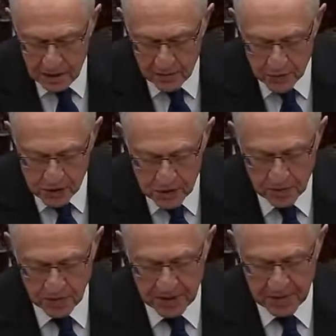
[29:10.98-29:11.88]

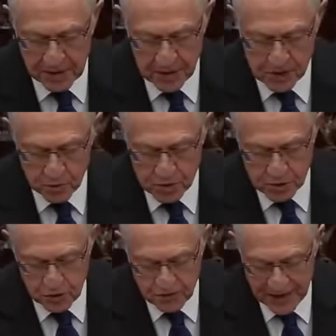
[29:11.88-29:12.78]
Presumably because it was
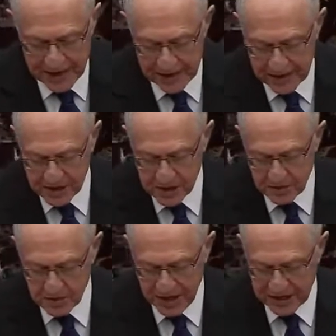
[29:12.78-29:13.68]
too vague and
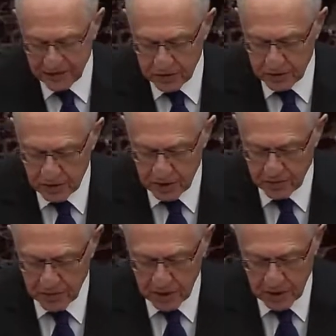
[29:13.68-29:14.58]
subjective a
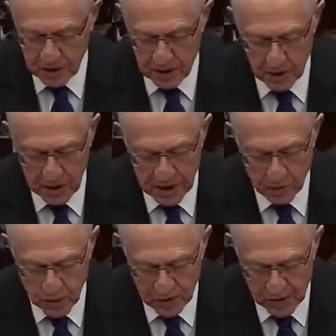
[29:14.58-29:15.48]
term. And
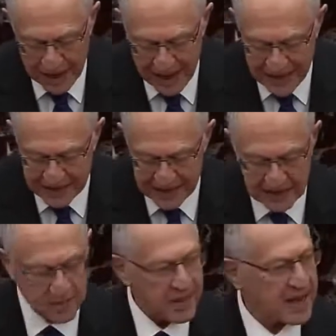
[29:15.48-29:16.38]
when we had an
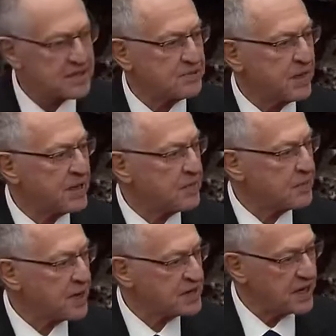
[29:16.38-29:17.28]
incapacitated
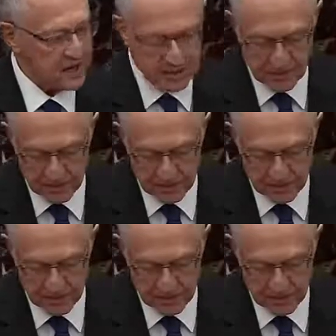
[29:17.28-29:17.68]
president,